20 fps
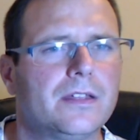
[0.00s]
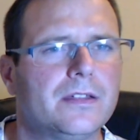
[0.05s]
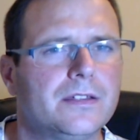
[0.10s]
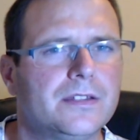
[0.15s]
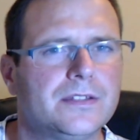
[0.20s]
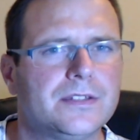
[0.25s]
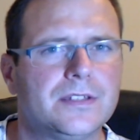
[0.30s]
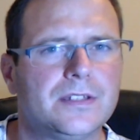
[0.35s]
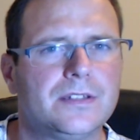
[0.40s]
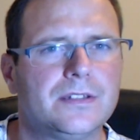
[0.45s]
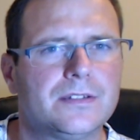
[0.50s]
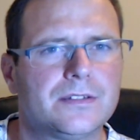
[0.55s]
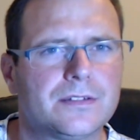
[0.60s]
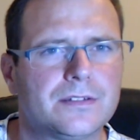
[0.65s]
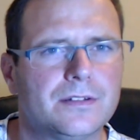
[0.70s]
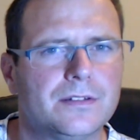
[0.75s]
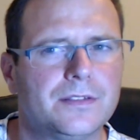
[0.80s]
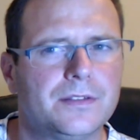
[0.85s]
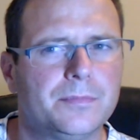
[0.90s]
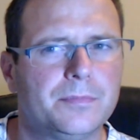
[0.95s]
Is it
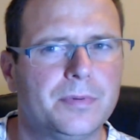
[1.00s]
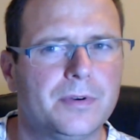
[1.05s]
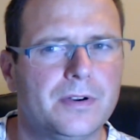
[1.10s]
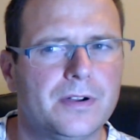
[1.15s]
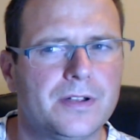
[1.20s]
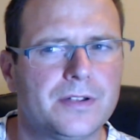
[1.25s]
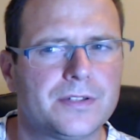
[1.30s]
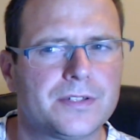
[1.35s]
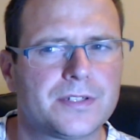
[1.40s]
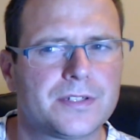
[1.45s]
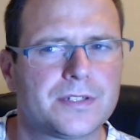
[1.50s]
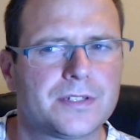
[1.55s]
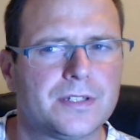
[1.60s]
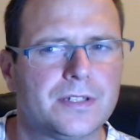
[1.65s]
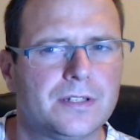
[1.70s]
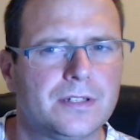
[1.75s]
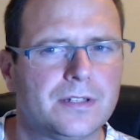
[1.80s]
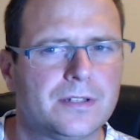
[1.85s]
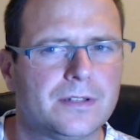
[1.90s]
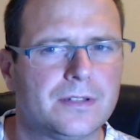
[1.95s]
inside the BIOS?
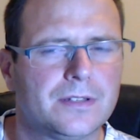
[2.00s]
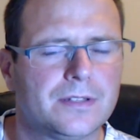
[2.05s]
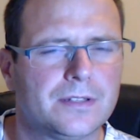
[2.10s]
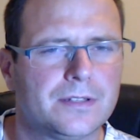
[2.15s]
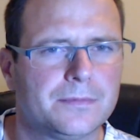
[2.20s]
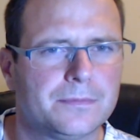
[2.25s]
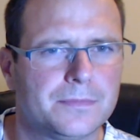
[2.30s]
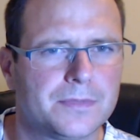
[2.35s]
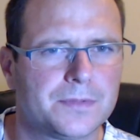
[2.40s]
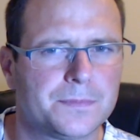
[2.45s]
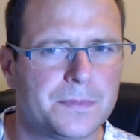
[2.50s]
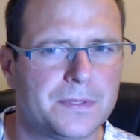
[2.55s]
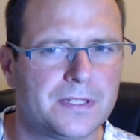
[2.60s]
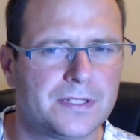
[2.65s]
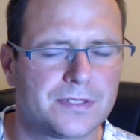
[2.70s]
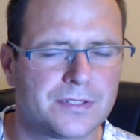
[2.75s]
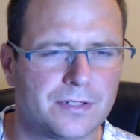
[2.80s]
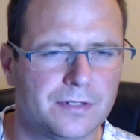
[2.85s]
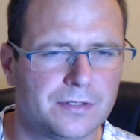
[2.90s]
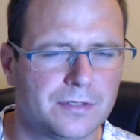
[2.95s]
Must be
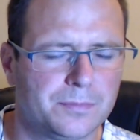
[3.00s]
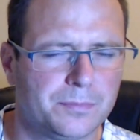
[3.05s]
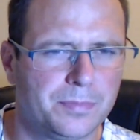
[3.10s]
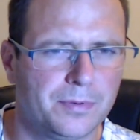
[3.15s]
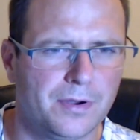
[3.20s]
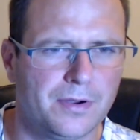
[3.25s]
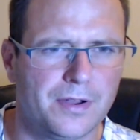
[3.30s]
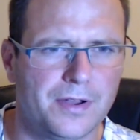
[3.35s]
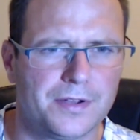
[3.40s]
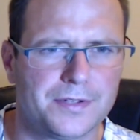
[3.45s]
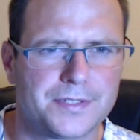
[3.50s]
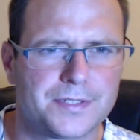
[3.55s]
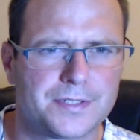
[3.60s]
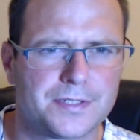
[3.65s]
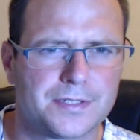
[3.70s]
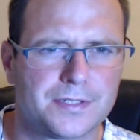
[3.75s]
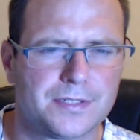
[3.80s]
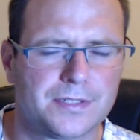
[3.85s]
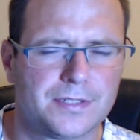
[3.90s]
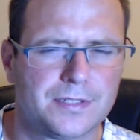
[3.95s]
inside the BIOS.